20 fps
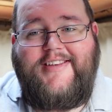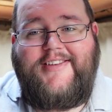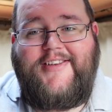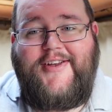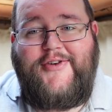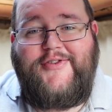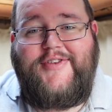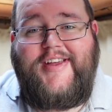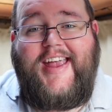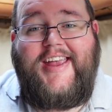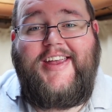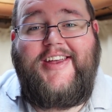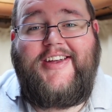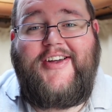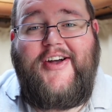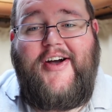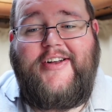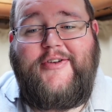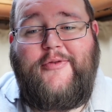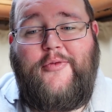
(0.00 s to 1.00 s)
So yeah, you
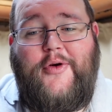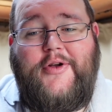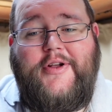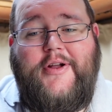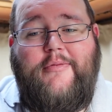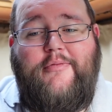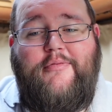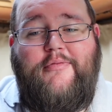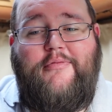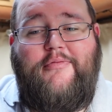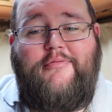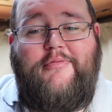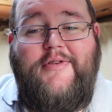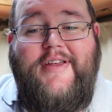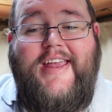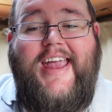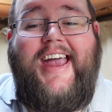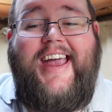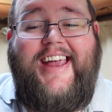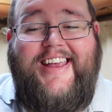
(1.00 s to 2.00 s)
kind of want to,
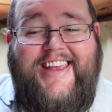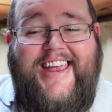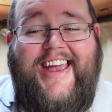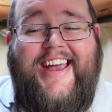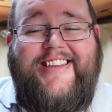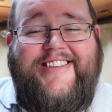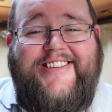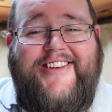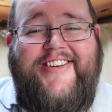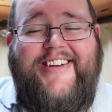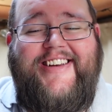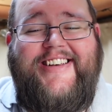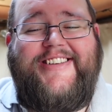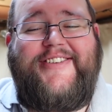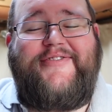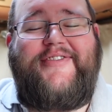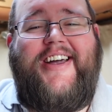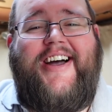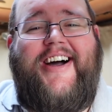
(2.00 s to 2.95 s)
so it is a bit